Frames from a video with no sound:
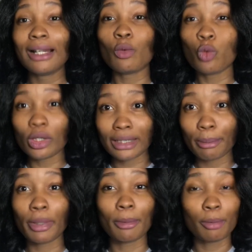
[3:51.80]
what that
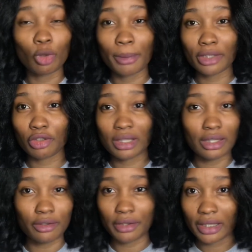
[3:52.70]
prometric
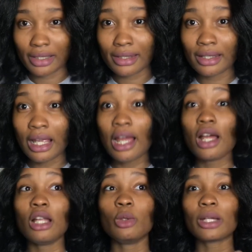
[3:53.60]
center is.
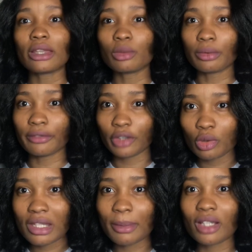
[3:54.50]
Look at the
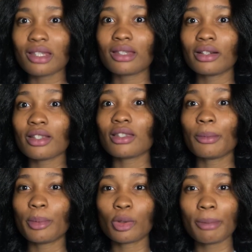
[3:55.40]
reviews, because there's some
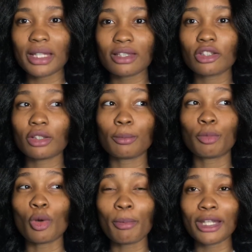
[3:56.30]

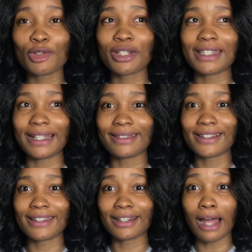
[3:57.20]
prometric
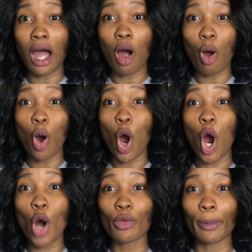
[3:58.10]
centers that are
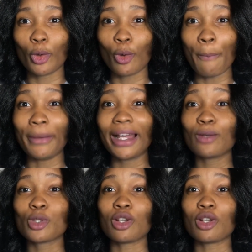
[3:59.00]
horrible. Mine was